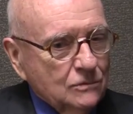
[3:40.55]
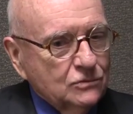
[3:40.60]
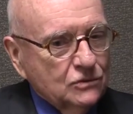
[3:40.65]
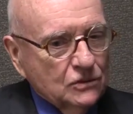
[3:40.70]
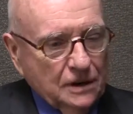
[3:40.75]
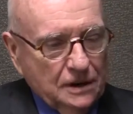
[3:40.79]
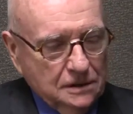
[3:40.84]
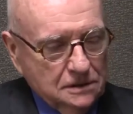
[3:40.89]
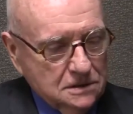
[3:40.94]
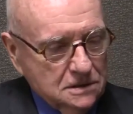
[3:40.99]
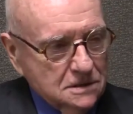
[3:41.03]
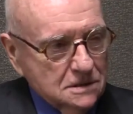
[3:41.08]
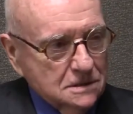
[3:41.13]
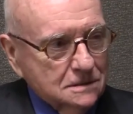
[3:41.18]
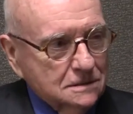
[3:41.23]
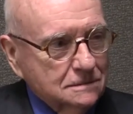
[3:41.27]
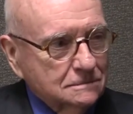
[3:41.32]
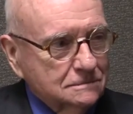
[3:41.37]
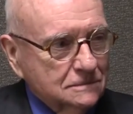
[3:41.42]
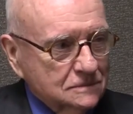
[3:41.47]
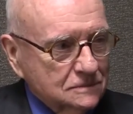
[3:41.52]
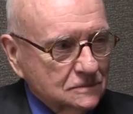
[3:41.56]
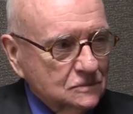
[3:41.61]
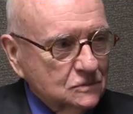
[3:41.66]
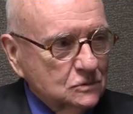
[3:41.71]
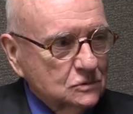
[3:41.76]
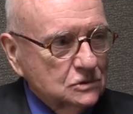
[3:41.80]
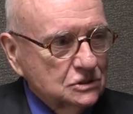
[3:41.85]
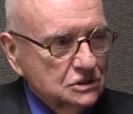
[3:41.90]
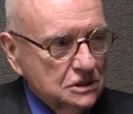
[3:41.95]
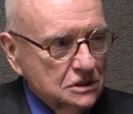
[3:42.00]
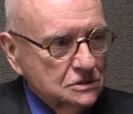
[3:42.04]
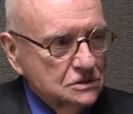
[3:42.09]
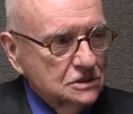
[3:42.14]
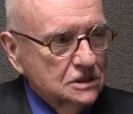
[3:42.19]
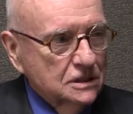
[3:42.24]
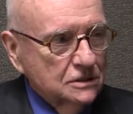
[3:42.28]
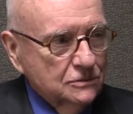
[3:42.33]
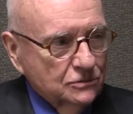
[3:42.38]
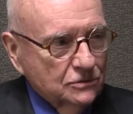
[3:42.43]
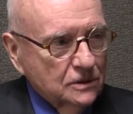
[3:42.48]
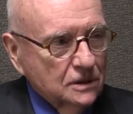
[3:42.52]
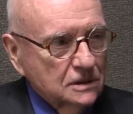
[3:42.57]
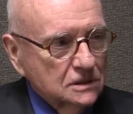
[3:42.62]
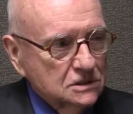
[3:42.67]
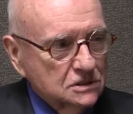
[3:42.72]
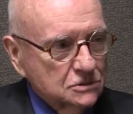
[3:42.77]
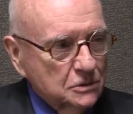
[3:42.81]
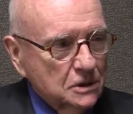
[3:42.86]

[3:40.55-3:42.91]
Friends. Was usually friends.